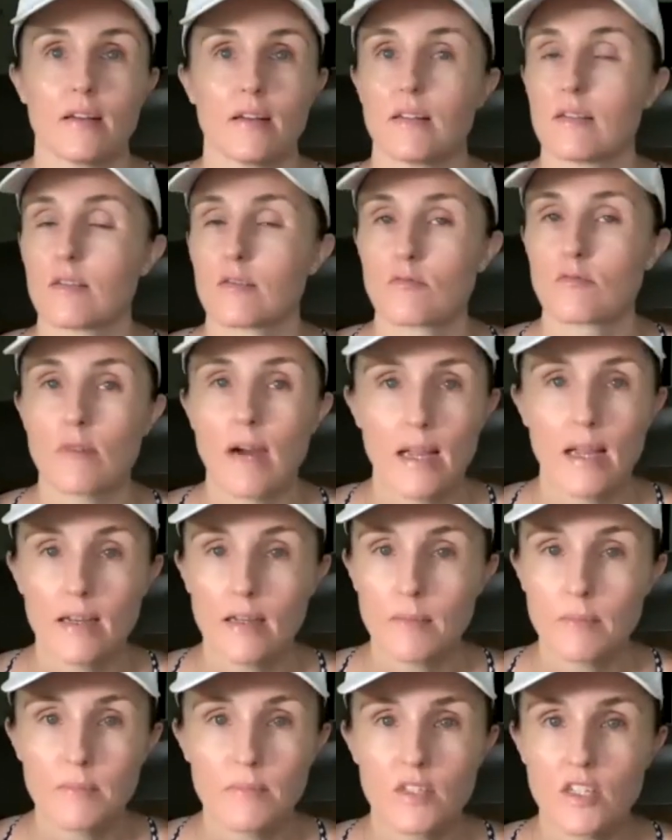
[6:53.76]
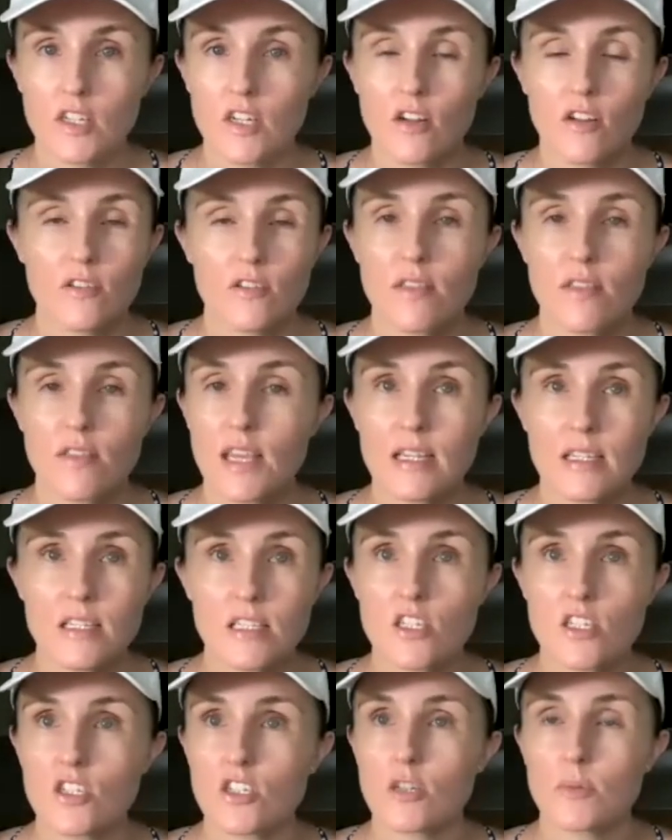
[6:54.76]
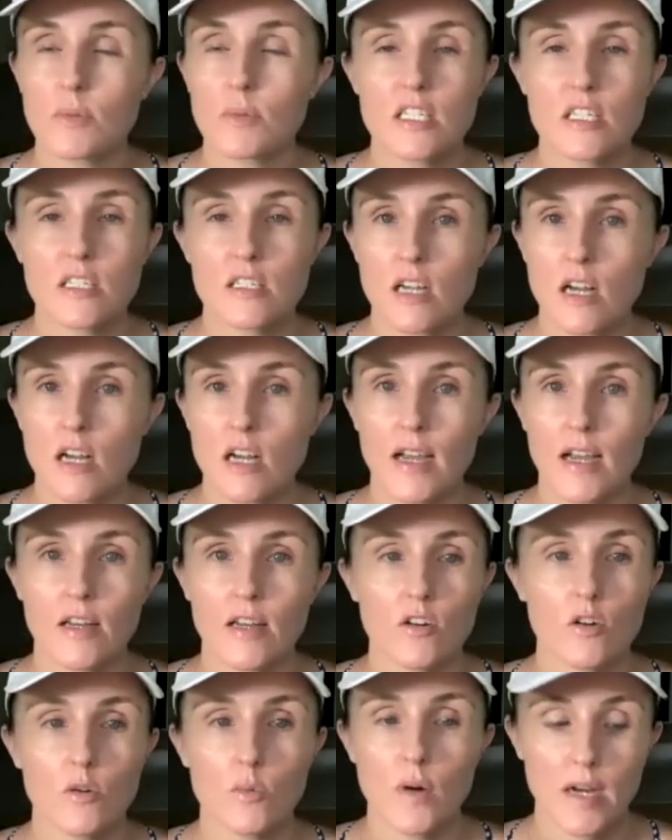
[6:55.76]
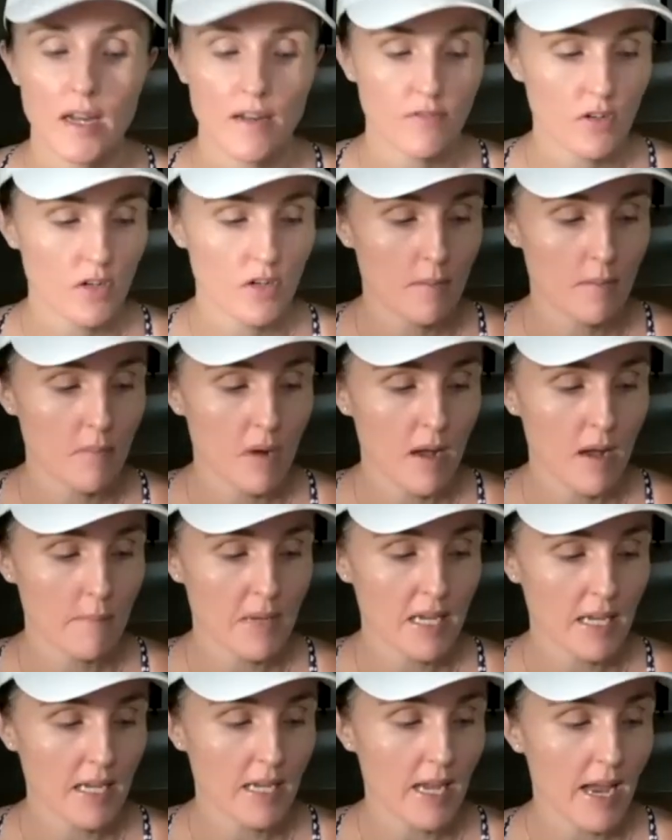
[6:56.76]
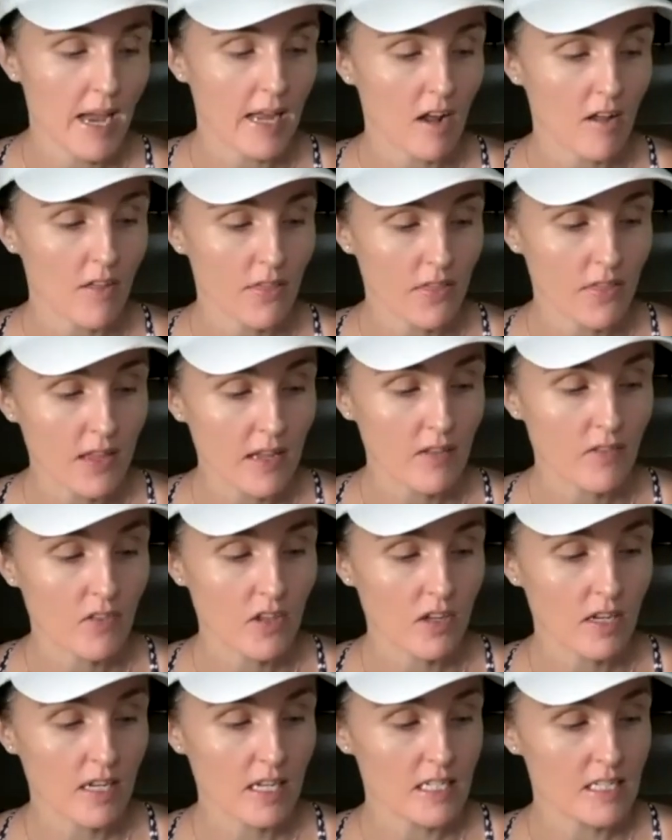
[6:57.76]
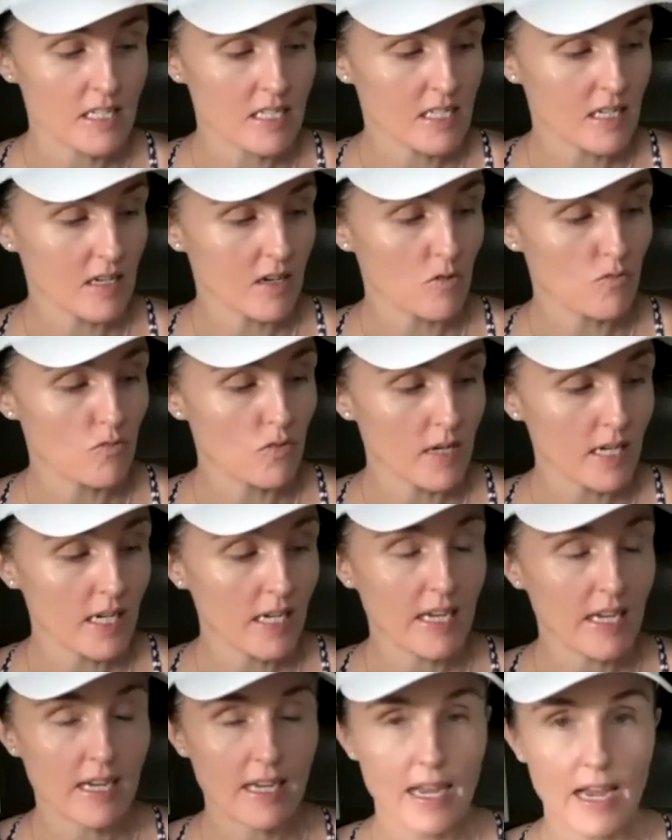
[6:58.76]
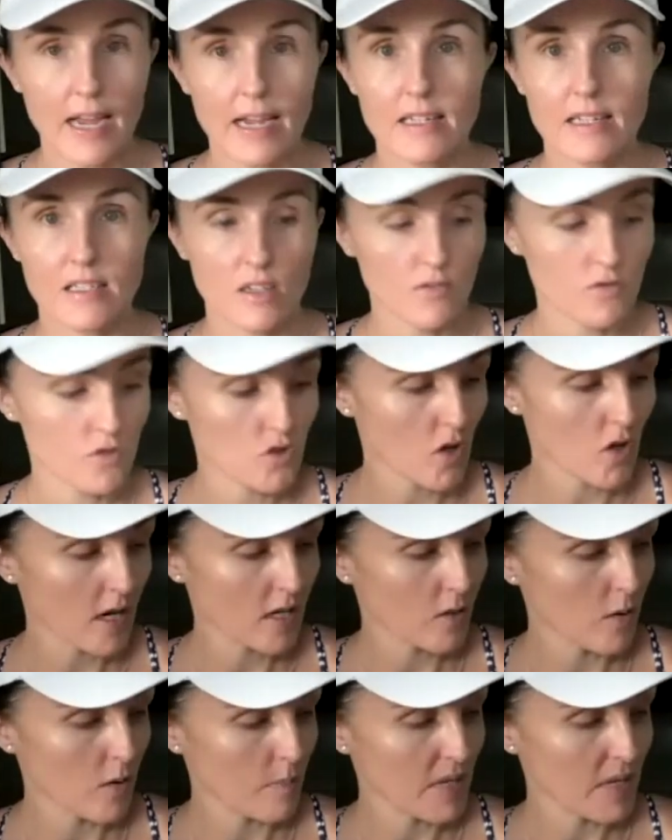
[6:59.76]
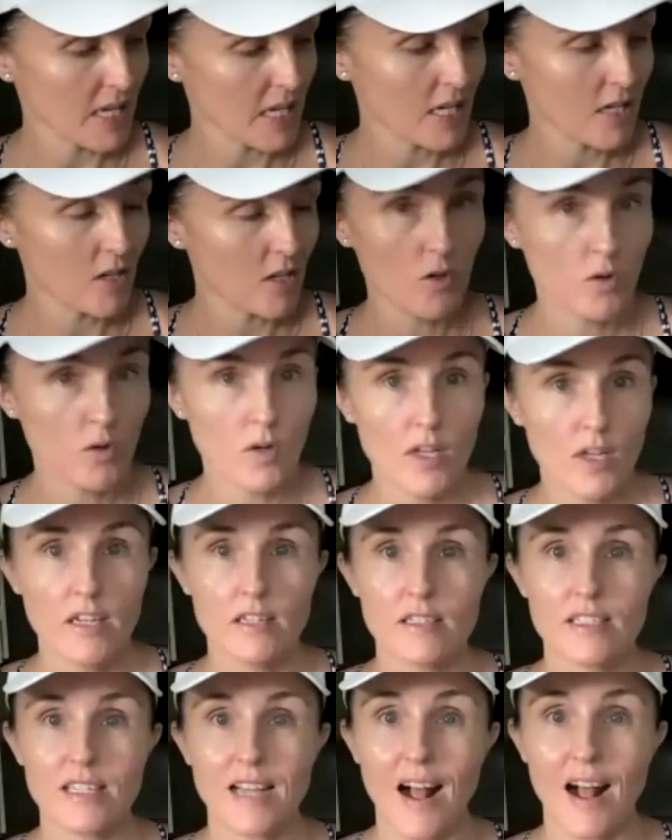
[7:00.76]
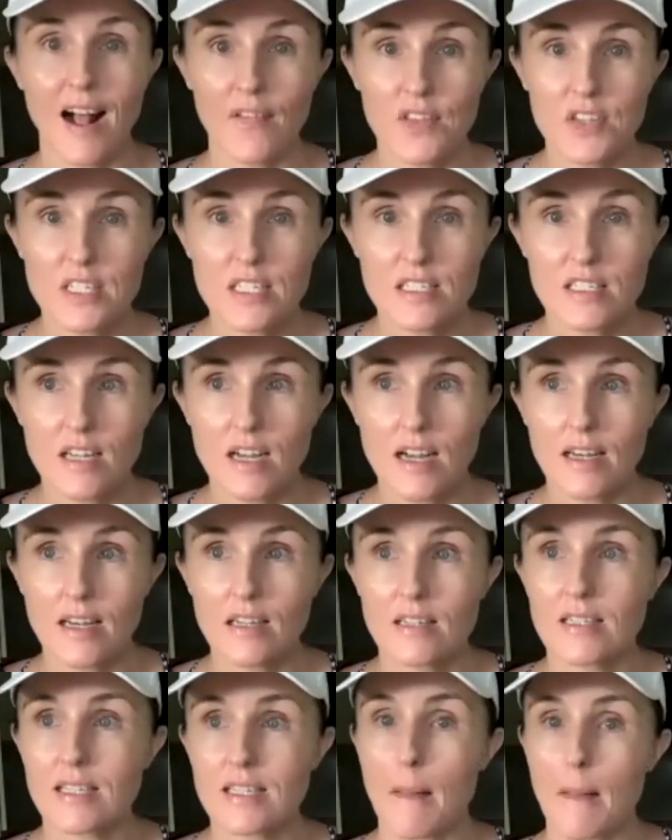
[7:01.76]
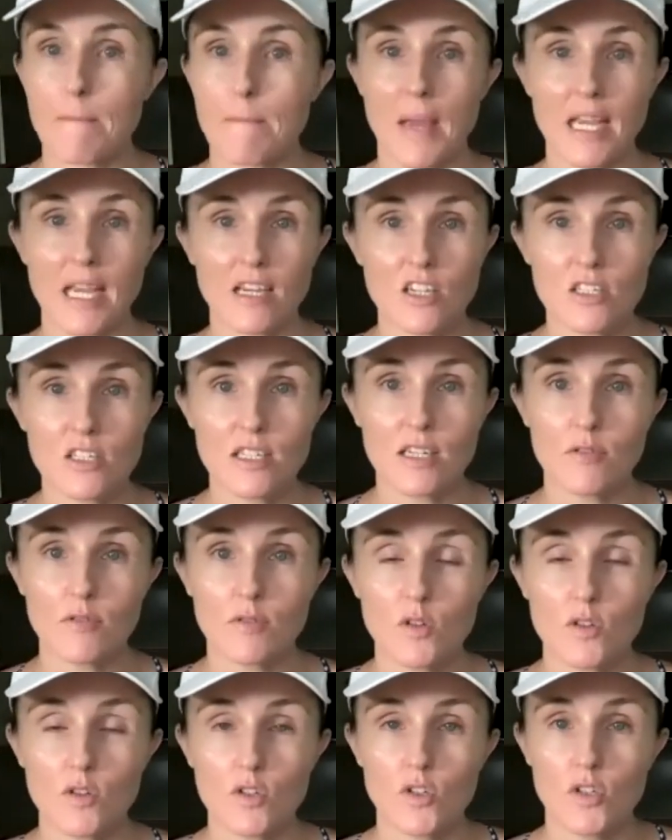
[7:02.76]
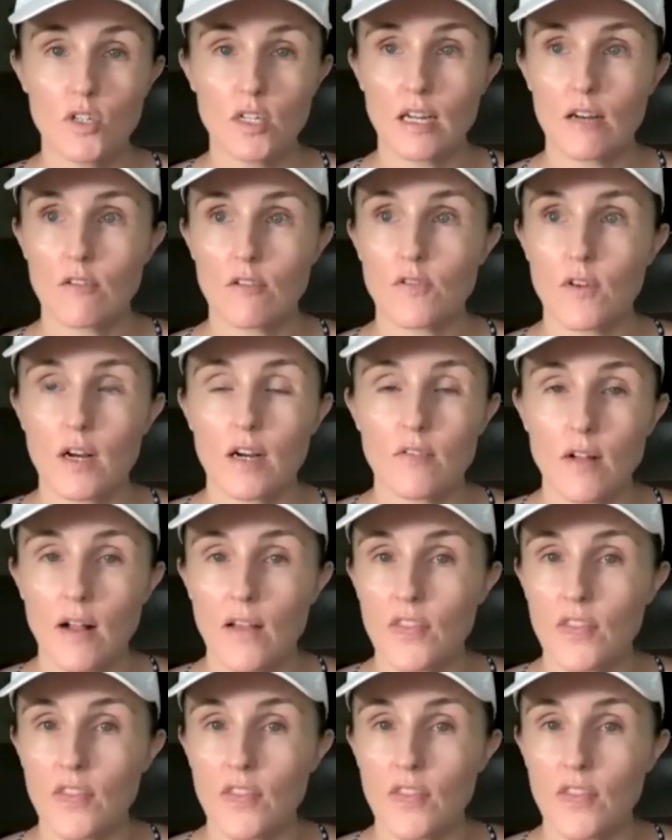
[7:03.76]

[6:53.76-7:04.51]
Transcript: random, things to do with design or whatever it might be. And I think that it's really a case of trying to appeal to other designers and make yourself look good in front of other